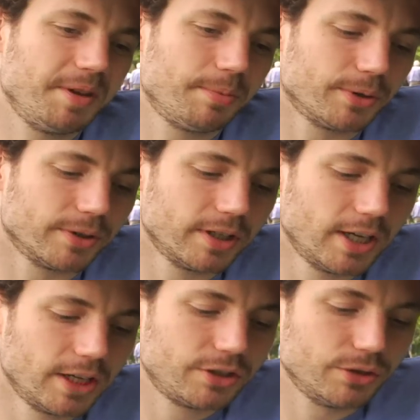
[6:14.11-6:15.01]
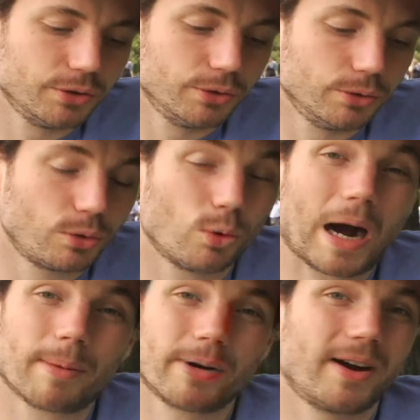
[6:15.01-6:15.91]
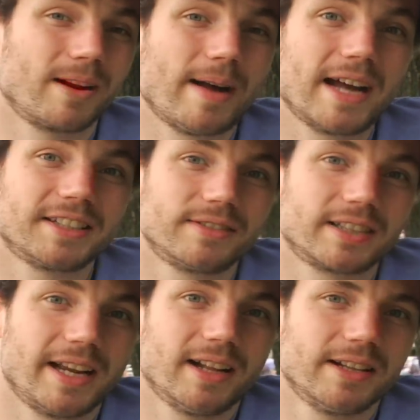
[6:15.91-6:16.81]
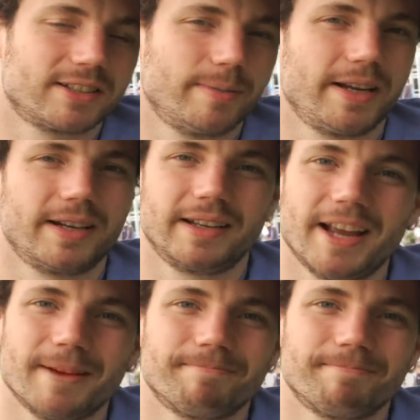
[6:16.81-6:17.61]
people to cooperate on a massive scale is to make it a game.